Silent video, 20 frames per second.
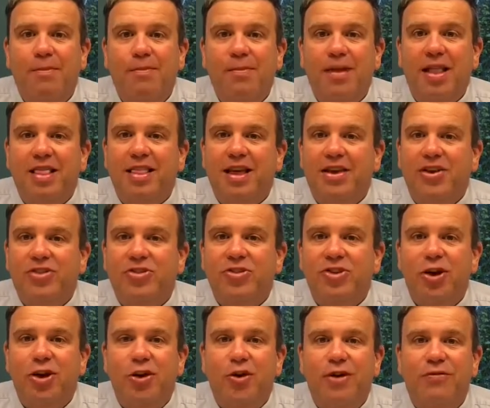Let us
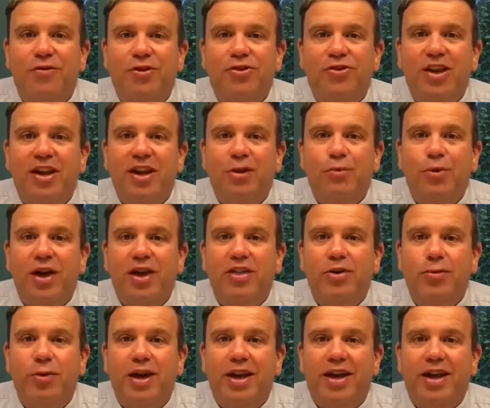know if there's any way that
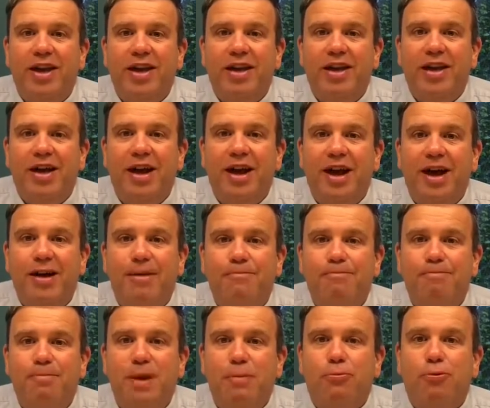we can
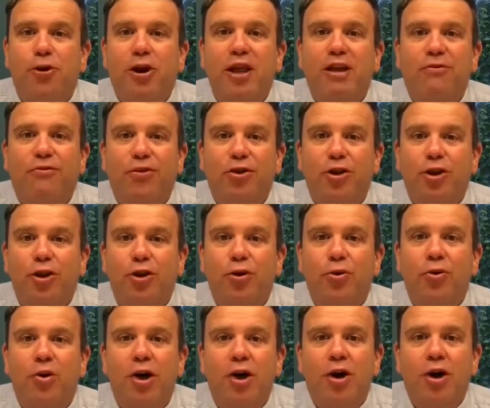be praying for
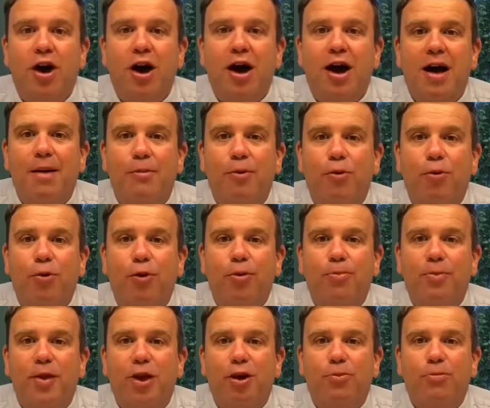you or
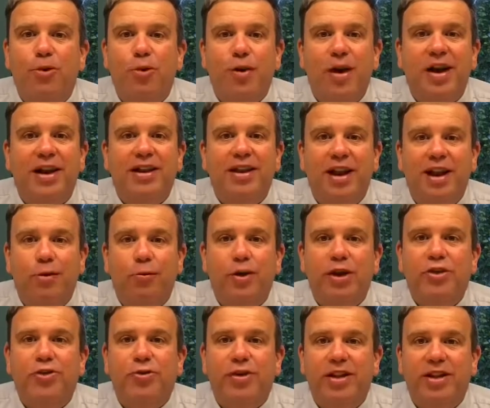help you out in any way
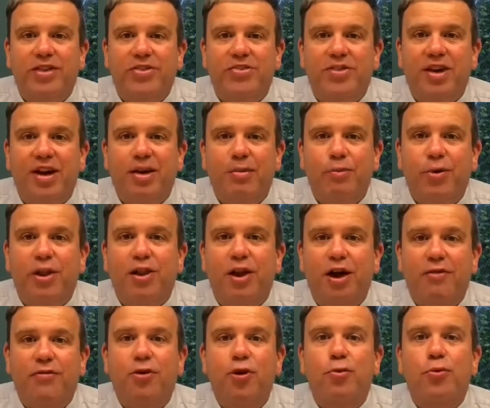during this time. We
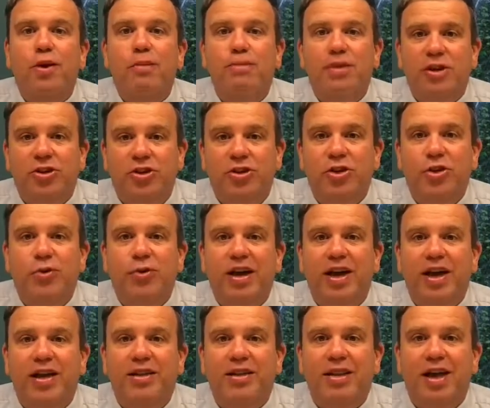love you, we miss you,
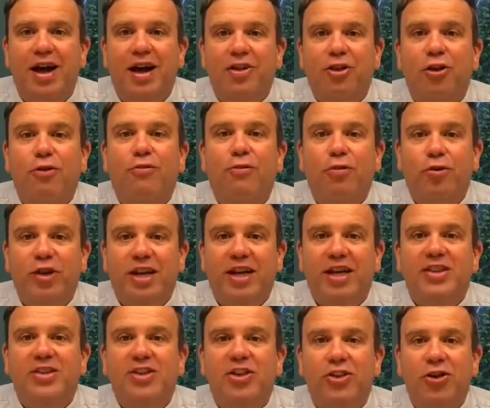and look forward to continue